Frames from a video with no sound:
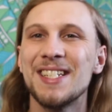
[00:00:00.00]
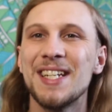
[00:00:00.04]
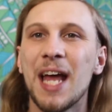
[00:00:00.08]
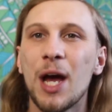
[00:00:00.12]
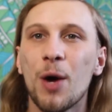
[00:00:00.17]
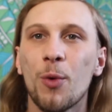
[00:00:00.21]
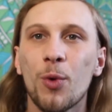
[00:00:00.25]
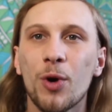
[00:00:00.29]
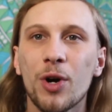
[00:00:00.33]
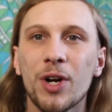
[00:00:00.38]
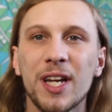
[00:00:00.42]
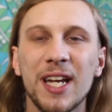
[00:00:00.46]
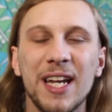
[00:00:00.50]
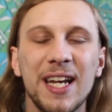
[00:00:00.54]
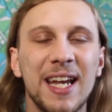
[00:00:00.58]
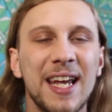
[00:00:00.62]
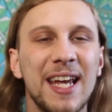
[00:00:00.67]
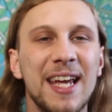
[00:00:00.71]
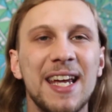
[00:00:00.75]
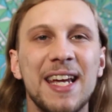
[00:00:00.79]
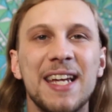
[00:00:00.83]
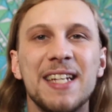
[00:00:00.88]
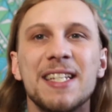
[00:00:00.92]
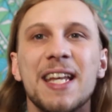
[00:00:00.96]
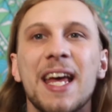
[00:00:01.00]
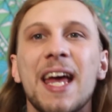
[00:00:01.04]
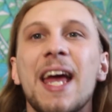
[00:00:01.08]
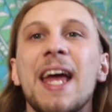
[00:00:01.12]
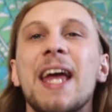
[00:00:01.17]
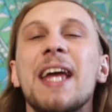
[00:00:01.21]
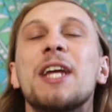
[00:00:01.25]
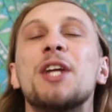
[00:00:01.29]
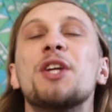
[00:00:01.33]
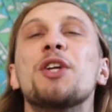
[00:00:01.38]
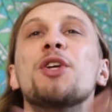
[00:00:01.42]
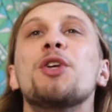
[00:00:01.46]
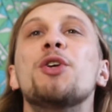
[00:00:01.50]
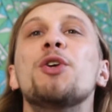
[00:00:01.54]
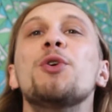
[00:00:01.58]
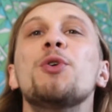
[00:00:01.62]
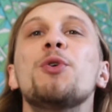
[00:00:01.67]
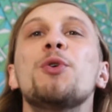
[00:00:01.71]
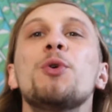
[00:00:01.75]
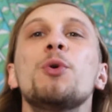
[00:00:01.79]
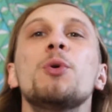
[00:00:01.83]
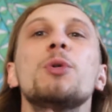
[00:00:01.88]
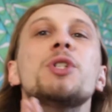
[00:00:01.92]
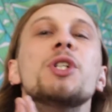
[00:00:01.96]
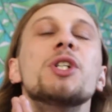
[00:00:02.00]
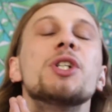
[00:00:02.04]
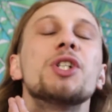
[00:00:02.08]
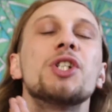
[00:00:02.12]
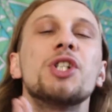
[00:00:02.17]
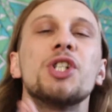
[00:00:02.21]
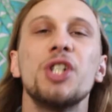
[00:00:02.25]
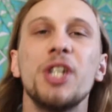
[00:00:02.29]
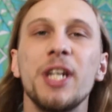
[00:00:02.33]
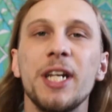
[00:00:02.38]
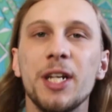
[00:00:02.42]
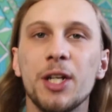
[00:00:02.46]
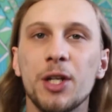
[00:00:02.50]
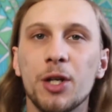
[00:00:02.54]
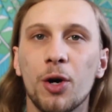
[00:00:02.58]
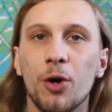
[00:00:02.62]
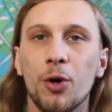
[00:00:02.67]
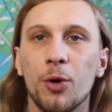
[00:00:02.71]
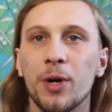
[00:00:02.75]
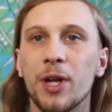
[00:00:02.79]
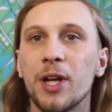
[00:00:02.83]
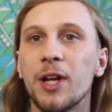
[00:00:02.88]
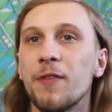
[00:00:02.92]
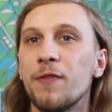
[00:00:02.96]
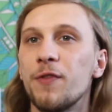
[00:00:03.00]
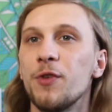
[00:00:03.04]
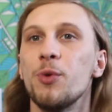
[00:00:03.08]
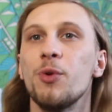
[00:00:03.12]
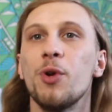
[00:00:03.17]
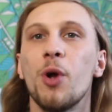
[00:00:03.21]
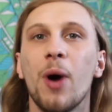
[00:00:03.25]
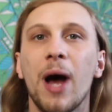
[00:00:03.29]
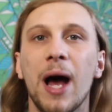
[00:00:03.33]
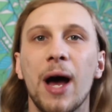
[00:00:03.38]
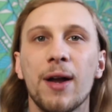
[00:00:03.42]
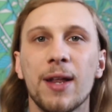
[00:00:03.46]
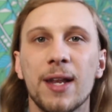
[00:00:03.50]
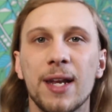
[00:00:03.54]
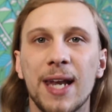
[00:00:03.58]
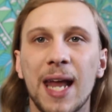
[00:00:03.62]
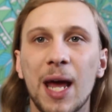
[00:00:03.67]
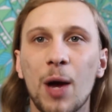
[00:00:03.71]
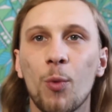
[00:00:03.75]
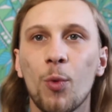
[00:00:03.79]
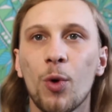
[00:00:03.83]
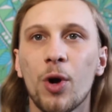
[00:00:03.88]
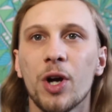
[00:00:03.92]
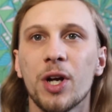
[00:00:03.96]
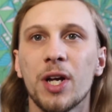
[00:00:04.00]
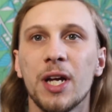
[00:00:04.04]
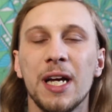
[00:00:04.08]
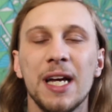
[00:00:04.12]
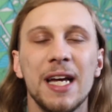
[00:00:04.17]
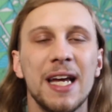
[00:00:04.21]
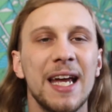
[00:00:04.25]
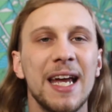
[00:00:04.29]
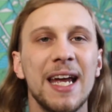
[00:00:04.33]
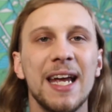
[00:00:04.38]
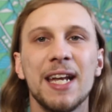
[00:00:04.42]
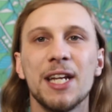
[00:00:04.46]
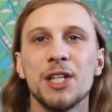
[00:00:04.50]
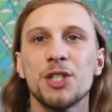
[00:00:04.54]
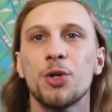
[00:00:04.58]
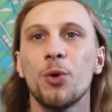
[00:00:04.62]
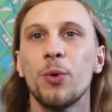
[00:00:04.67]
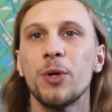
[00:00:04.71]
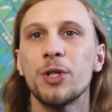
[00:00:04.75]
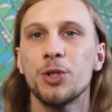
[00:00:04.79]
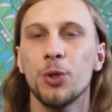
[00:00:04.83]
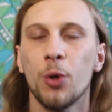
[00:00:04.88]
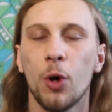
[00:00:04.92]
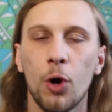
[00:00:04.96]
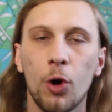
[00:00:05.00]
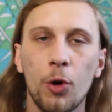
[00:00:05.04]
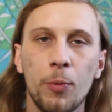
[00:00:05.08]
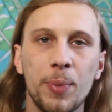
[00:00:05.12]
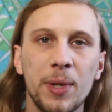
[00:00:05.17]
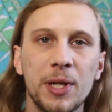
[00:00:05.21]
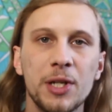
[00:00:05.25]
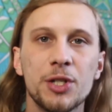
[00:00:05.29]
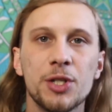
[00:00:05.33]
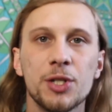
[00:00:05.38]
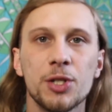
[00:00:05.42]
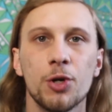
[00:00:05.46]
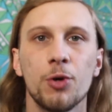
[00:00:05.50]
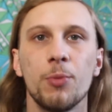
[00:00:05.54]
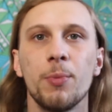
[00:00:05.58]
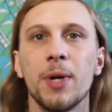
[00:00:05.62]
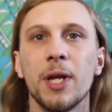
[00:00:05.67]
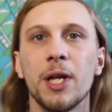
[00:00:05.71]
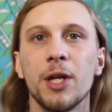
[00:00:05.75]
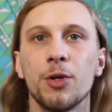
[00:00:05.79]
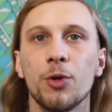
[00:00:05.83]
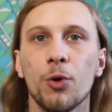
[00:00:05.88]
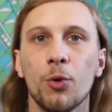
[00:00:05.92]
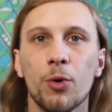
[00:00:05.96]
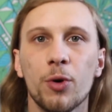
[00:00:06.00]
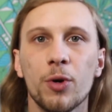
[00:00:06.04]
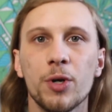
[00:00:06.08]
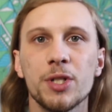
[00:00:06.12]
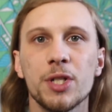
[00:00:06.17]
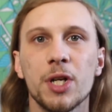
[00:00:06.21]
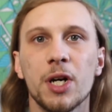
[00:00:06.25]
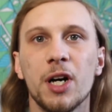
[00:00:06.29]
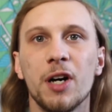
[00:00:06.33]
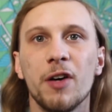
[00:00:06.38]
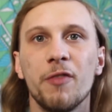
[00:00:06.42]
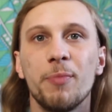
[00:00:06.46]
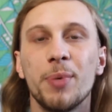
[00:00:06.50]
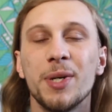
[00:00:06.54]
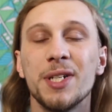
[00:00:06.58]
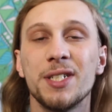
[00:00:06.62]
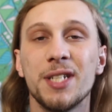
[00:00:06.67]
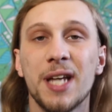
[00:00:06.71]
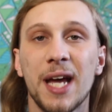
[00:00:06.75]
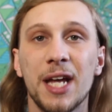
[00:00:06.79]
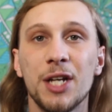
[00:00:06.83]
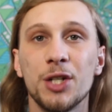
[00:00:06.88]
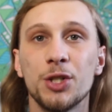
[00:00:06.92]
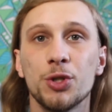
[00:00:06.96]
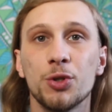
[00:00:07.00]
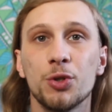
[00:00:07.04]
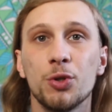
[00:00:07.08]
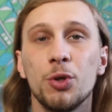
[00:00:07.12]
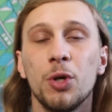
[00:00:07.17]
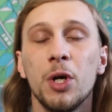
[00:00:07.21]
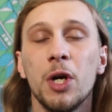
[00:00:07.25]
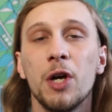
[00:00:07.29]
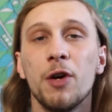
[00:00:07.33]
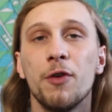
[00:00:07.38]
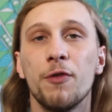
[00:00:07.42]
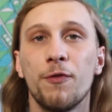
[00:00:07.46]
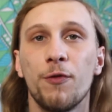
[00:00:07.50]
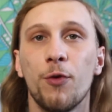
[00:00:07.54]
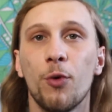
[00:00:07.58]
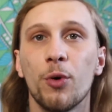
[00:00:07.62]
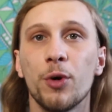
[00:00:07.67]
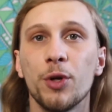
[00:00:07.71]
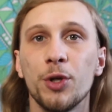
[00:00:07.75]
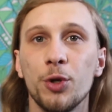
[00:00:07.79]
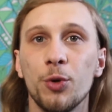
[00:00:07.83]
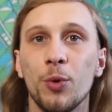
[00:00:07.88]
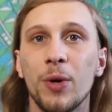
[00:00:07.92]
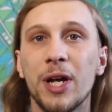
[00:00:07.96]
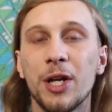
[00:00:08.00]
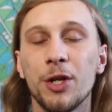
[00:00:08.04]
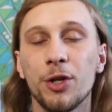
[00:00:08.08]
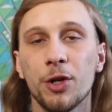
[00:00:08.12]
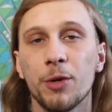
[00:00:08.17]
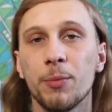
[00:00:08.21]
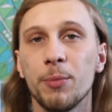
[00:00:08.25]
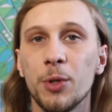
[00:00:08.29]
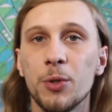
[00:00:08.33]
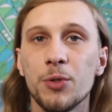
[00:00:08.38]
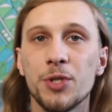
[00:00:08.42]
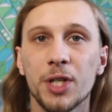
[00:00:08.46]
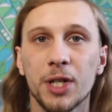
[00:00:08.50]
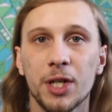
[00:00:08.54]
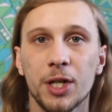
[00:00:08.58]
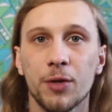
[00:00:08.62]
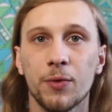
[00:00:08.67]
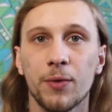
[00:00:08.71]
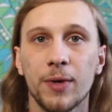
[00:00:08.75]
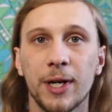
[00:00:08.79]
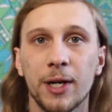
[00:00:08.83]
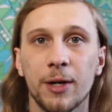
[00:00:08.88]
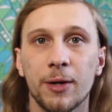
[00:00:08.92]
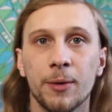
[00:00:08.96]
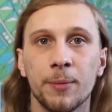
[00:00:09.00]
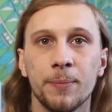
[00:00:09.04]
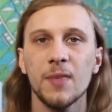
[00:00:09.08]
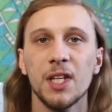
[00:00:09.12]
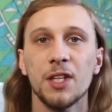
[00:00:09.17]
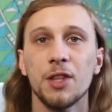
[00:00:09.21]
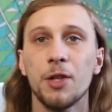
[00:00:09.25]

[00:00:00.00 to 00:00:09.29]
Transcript: networking is a huge cheat code, and if you know how to network, it is going to open so many doors of potential for you in your music career.